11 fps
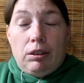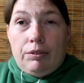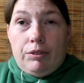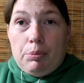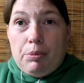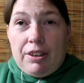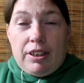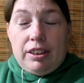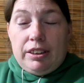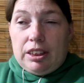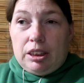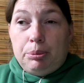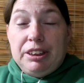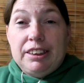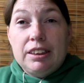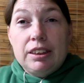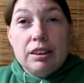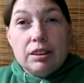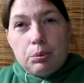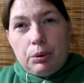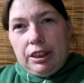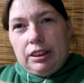over a month. I think it's actually been
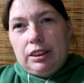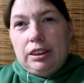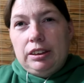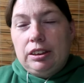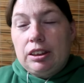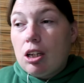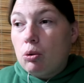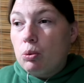six weeks since